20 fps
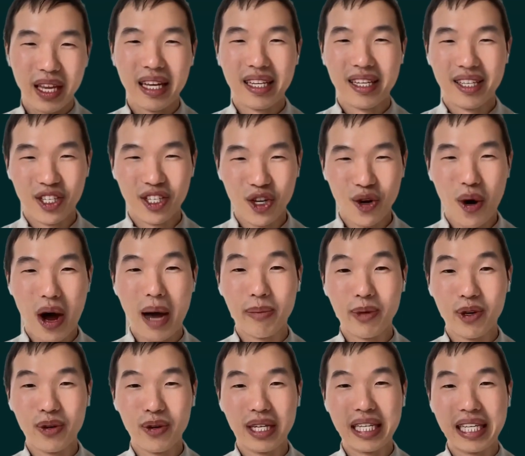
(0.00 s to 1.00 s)
So I'm
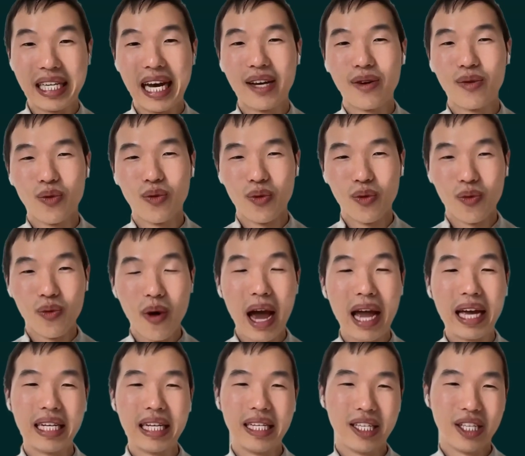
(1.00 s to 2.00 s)
going to get
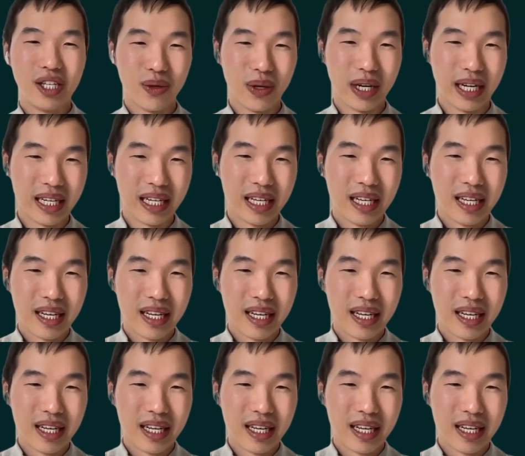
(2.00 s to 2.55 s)
right into it.